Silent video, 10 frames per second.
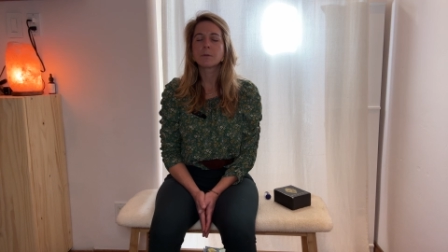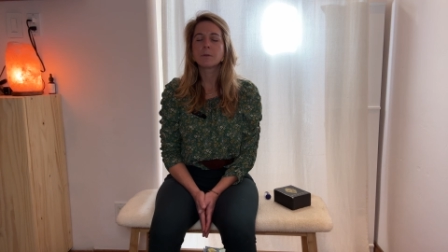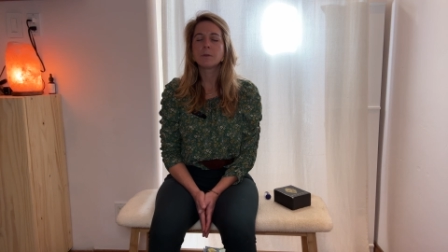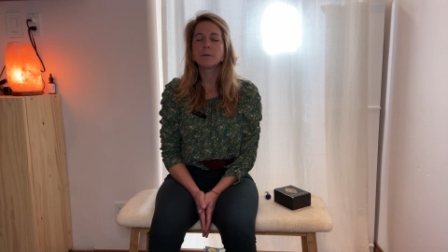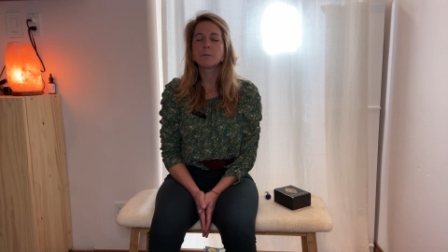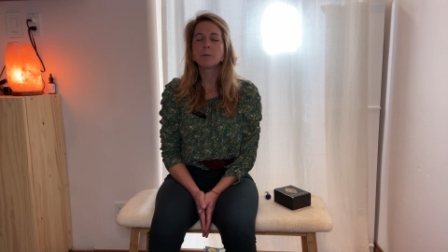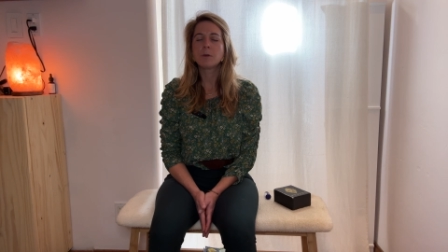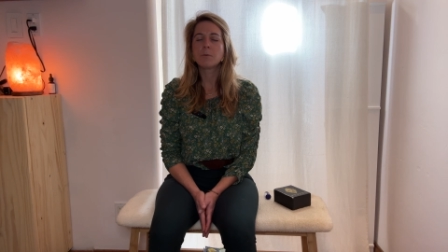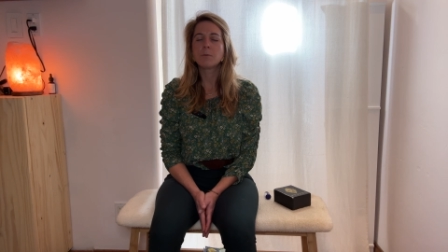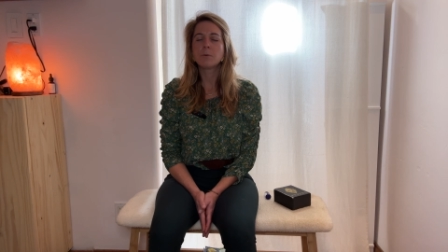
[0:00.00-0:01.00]
these
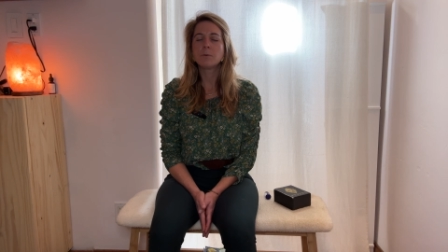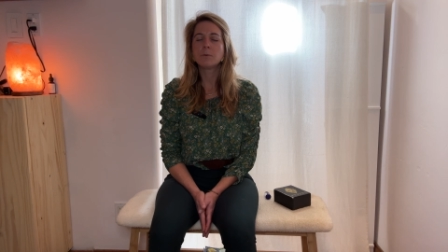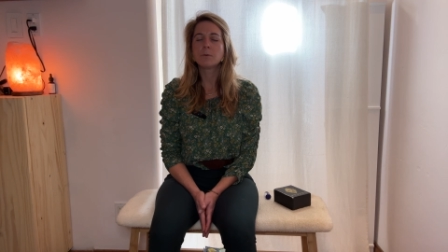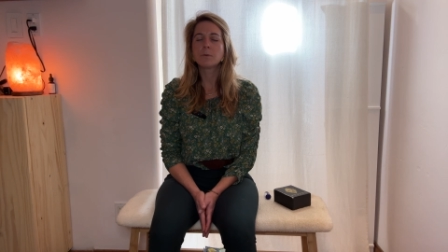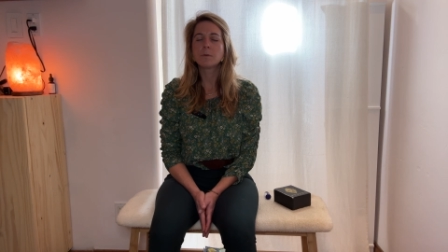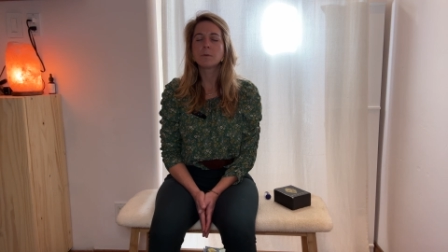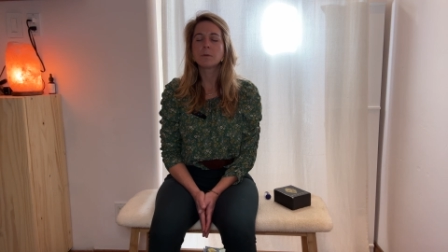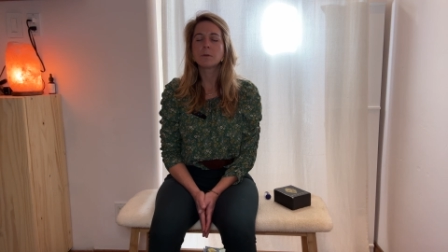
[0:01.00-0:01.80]
big roots